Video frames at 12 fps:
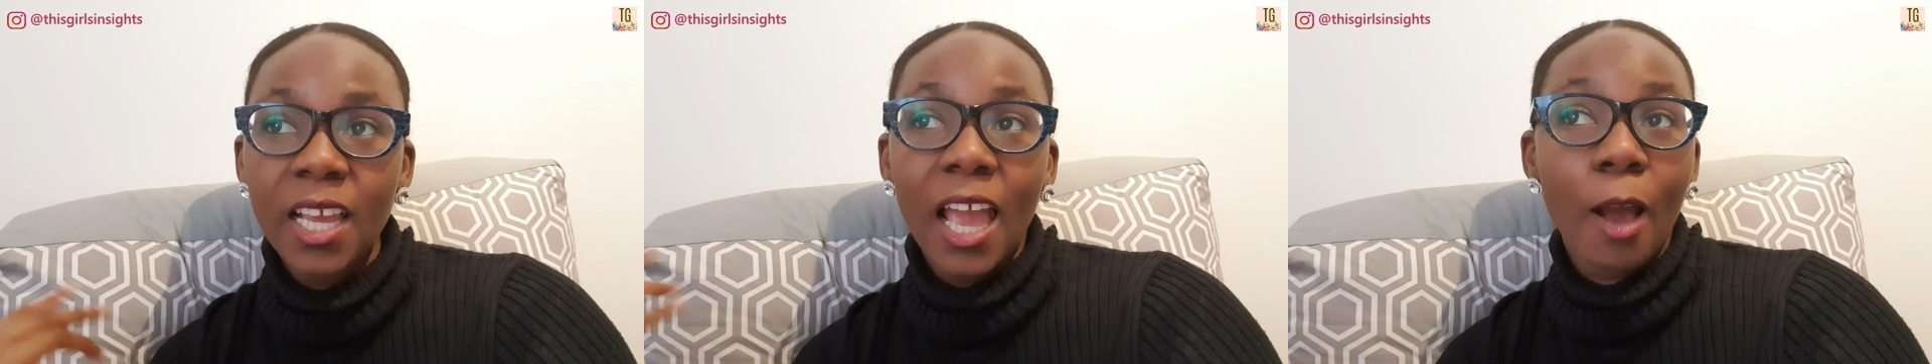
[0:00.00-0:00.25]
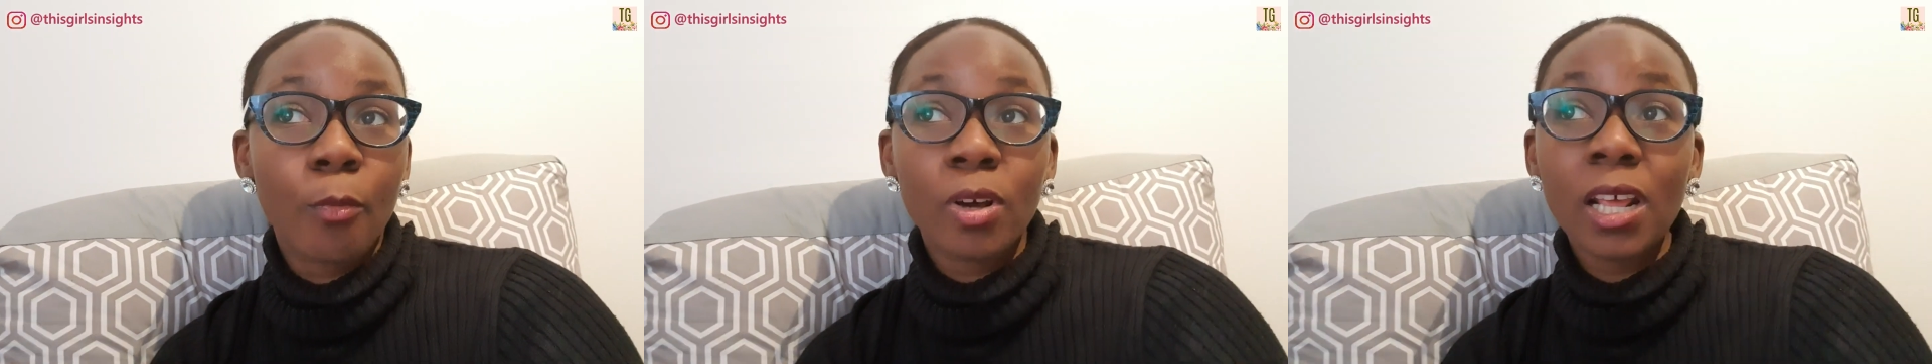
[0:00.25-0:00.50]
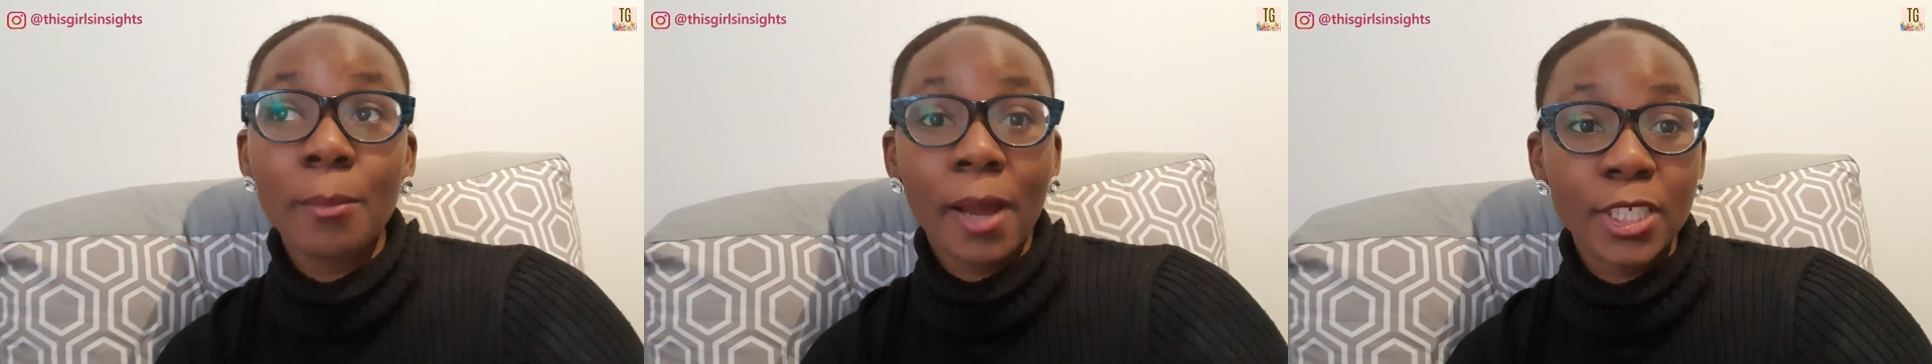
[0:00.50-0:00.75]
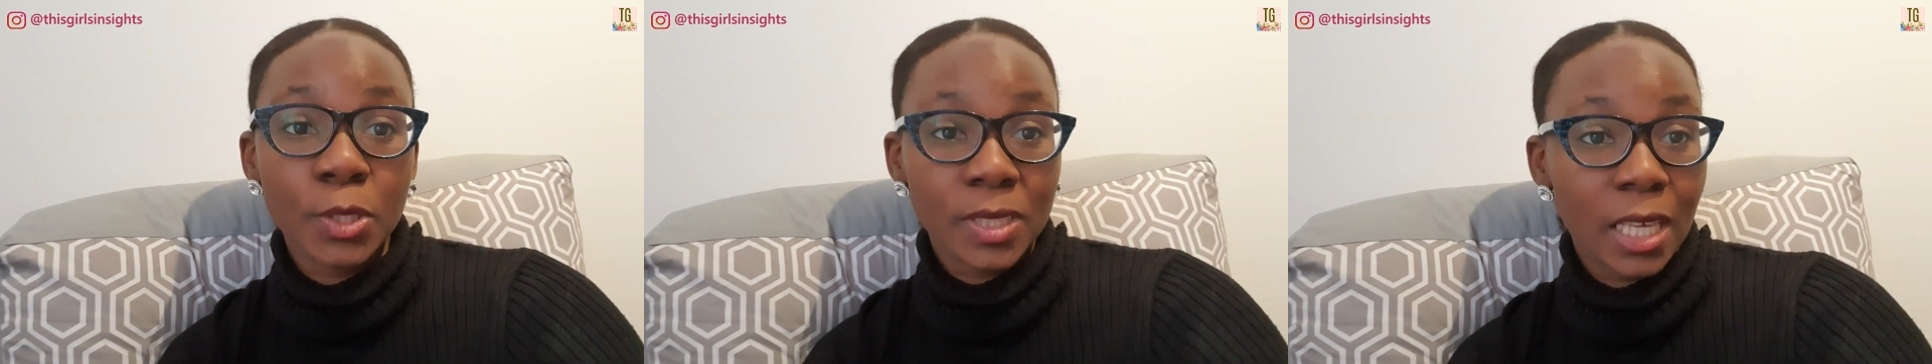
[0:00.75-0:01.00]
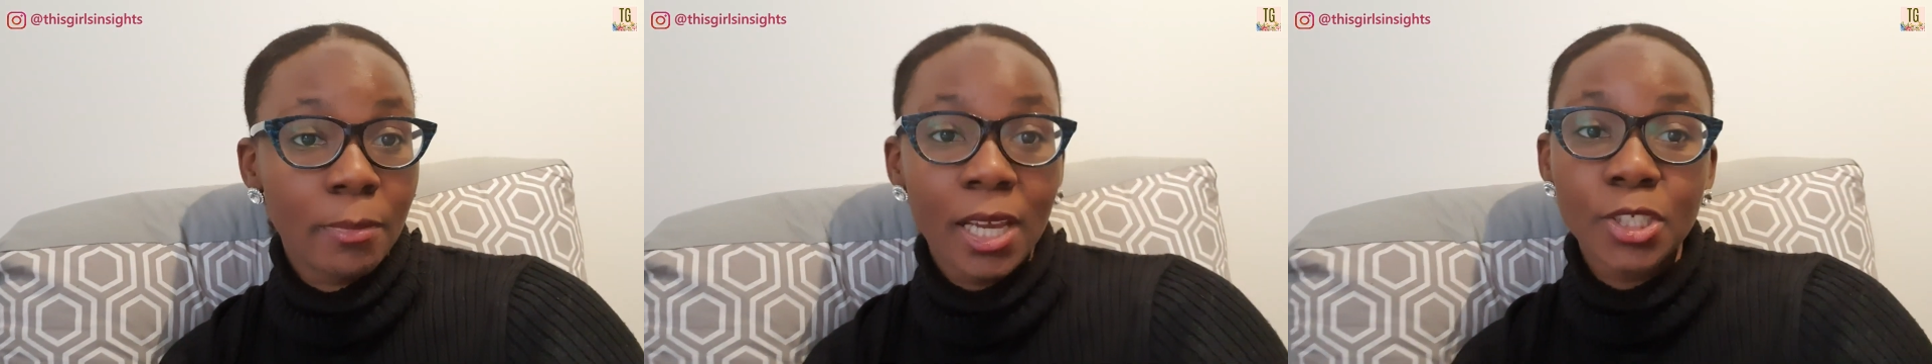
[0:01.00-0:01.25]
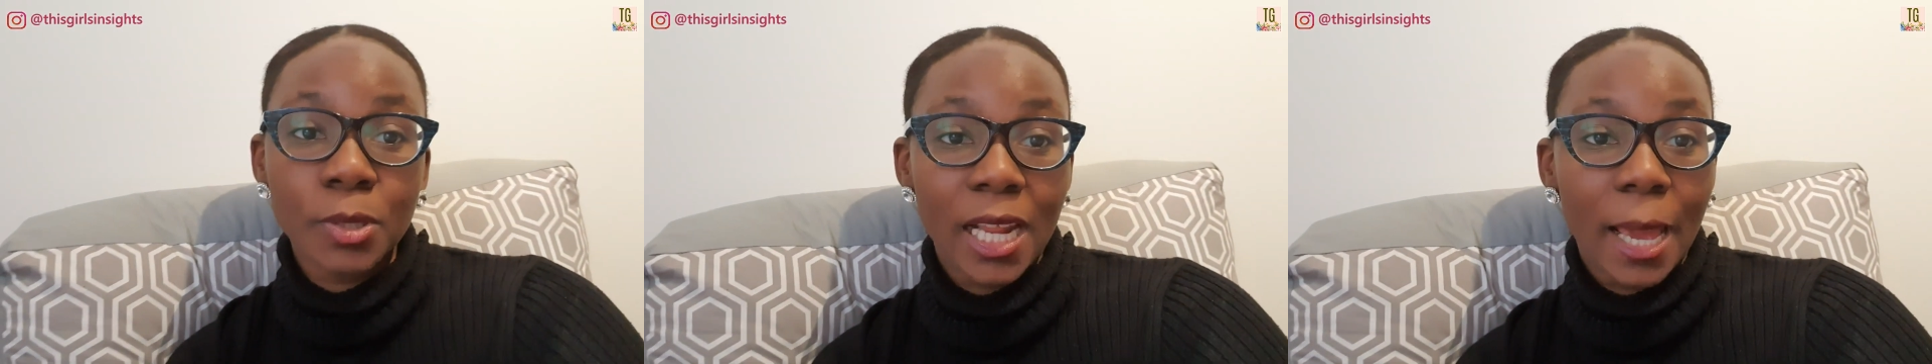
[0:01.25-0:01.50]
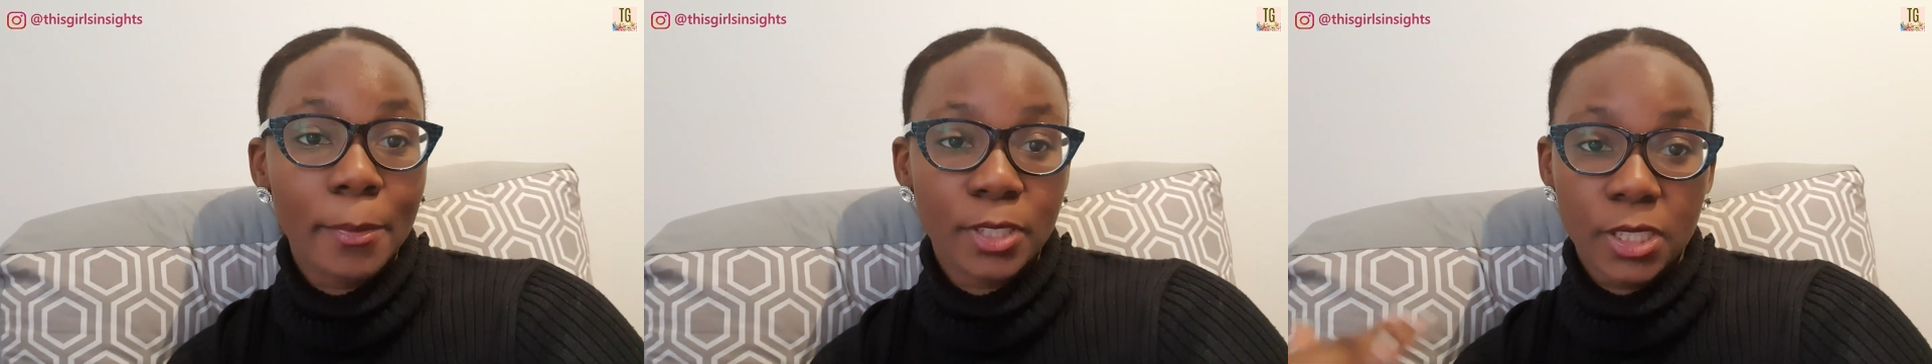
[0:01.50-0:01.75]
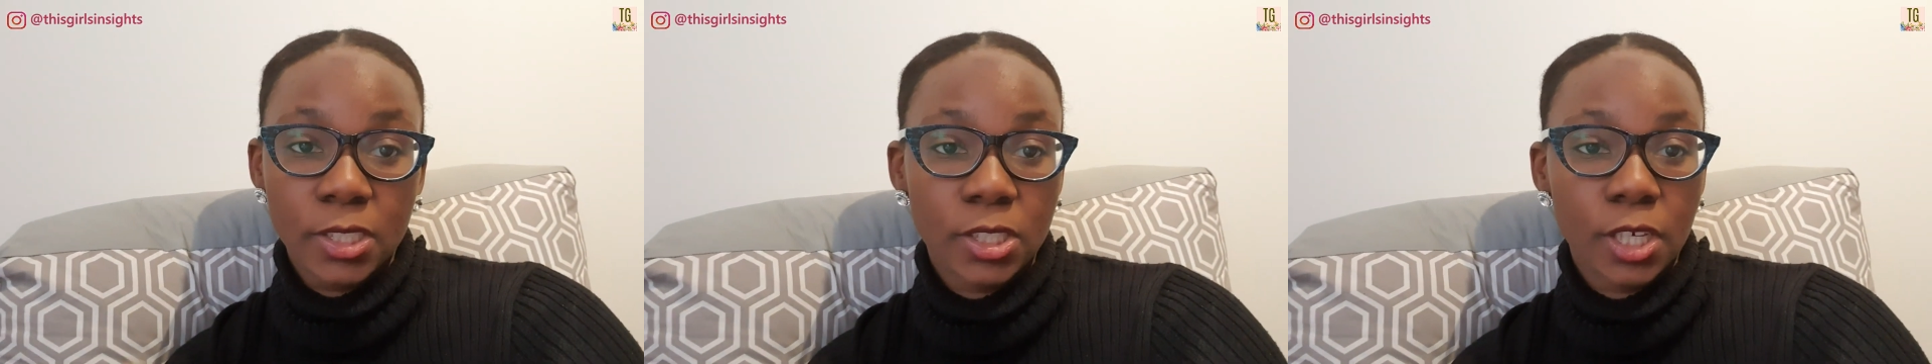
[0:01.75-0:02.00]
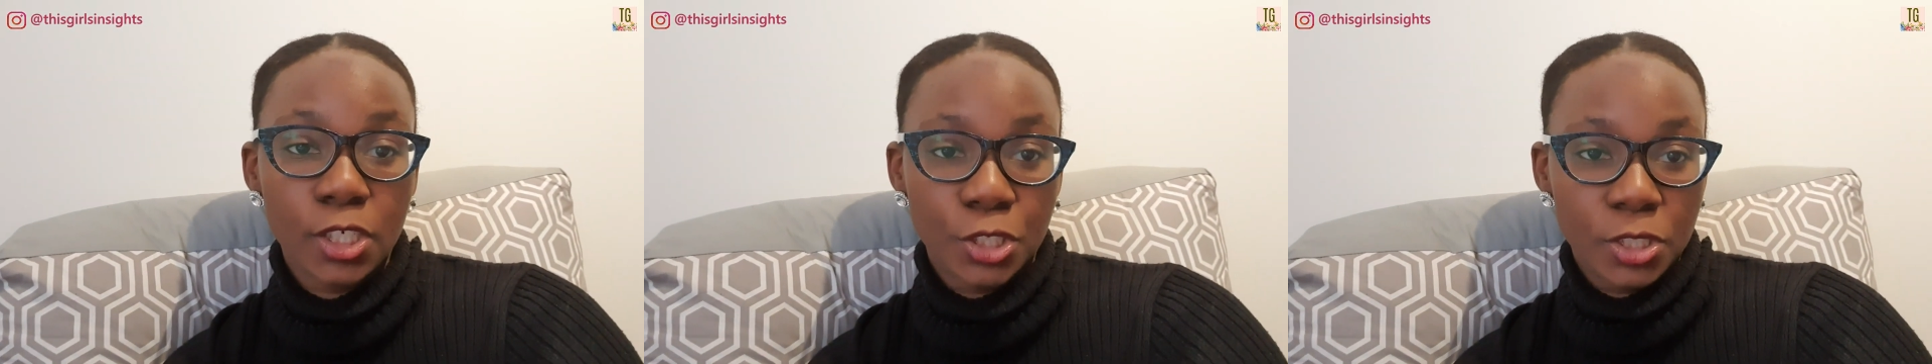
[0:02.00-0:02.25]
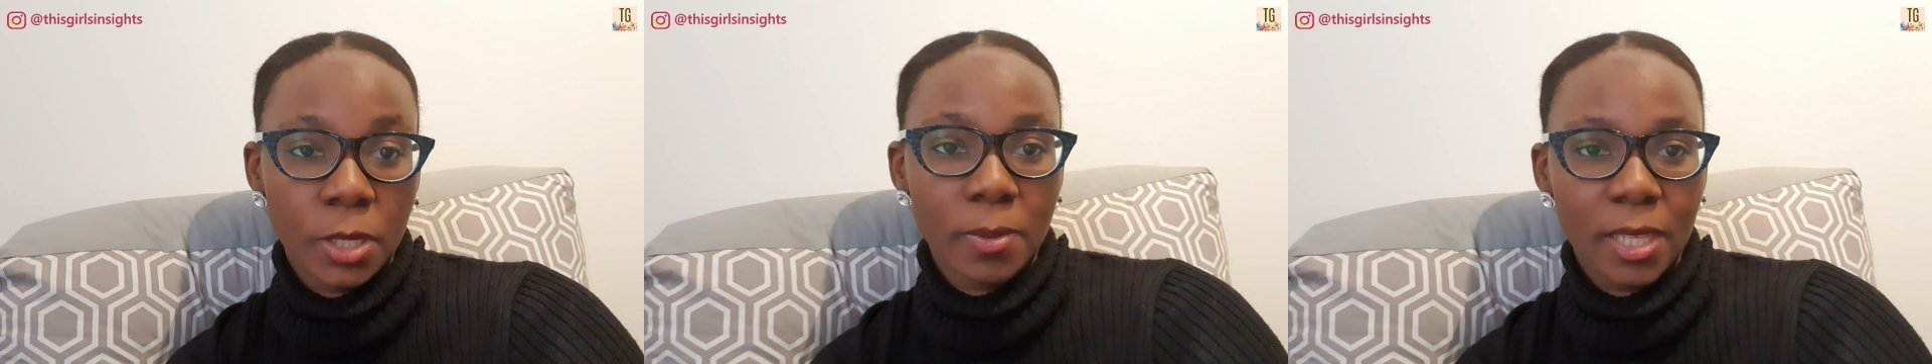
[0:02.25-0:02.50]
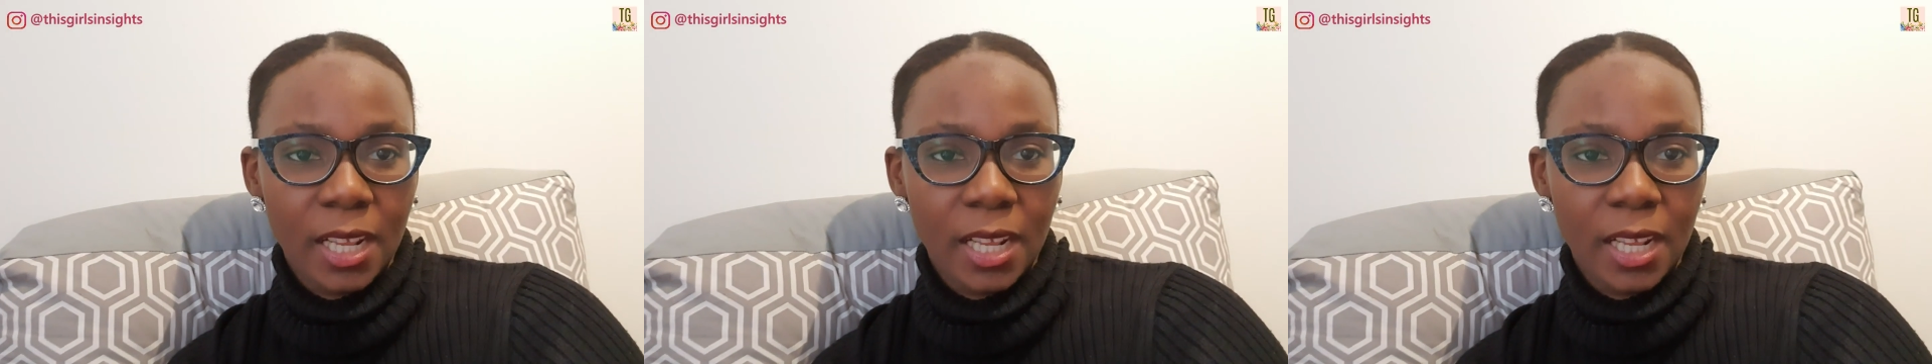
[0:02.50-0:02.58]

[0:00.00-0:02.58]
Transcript: what I might do is I might do an Amazon search or something